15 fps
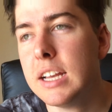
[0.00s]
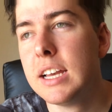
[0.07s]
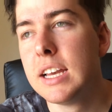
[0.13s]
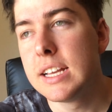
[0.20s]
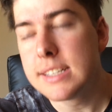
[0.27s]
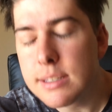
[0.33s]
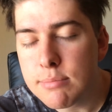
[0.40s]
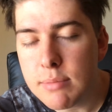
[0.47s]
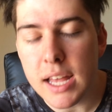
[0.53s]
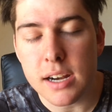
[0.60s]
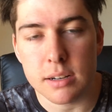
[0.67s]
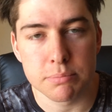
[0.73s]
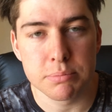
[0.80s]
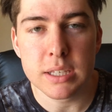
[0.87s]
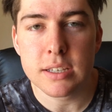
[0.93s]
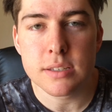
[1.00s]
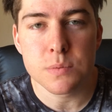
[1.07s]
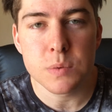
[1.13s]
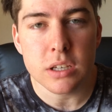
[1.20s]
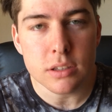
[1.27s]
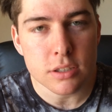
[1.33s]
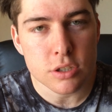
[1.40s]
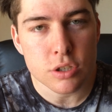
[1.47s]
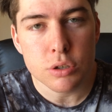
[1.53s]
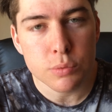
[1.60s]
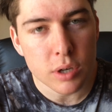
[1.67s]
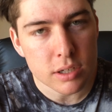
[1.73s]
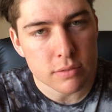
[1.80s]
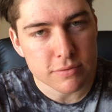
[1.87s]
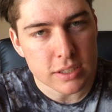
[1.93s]
it didn't matter because we got the
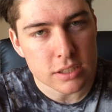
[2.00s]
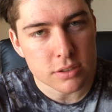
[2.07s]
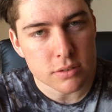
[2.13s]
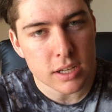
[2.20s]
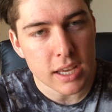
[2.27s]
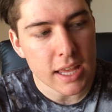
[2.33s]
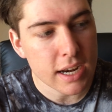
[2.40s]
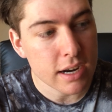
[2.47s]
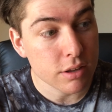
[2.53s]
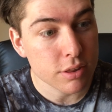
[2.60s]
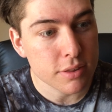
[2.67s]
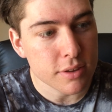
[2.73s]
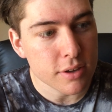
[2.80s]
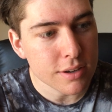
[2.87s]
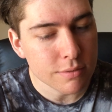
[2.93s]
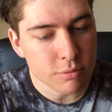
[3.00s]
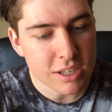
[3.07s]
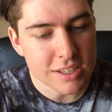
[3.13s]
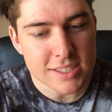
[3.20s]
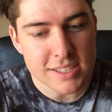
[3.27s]
2-1 victory and our 3rd win of the